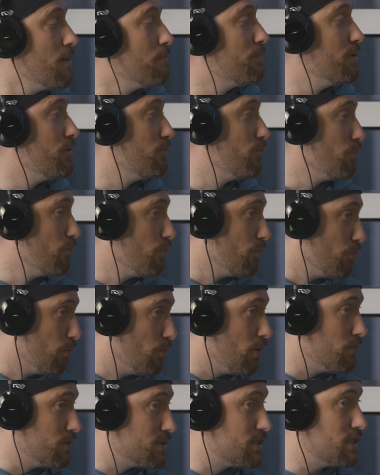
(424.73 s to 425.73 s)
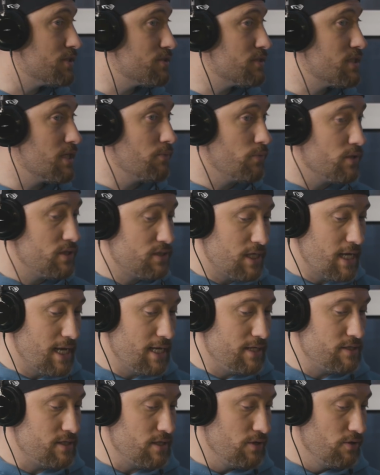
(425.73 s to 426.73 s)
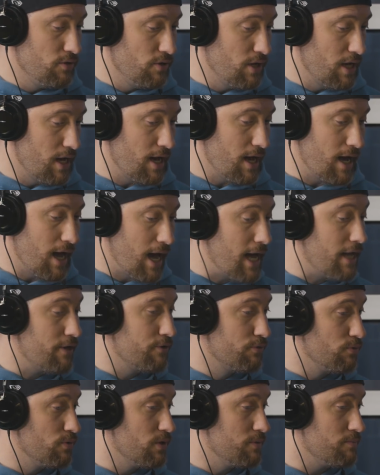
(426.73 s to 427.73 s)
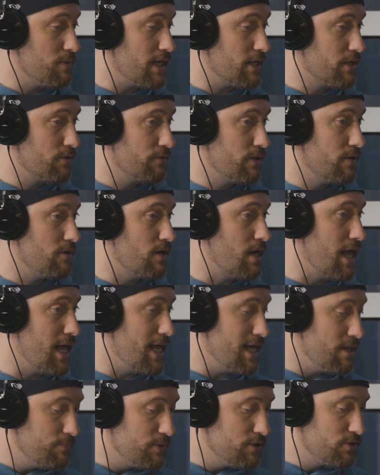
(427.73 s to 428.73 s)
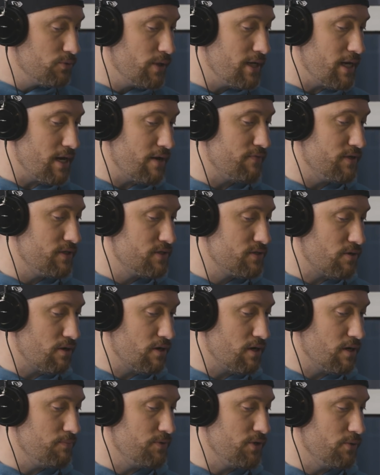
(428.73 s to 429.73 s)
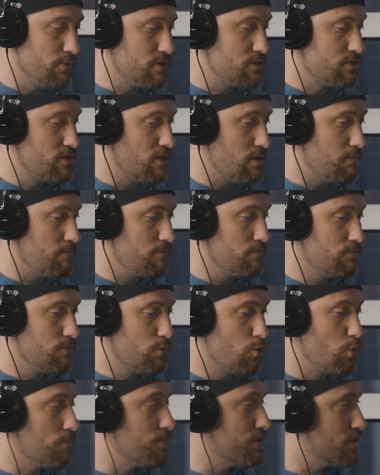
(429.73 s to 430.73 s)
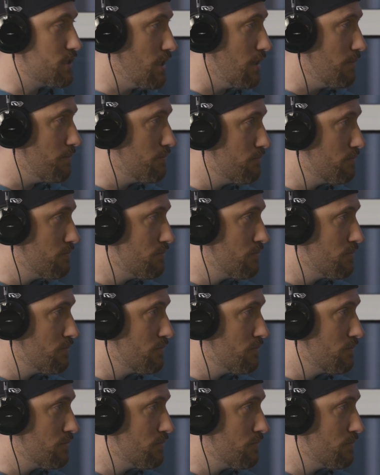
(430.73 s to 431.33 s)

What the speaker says: But what was interesting was as I grew in my career, in between every startup, there was some corporate job.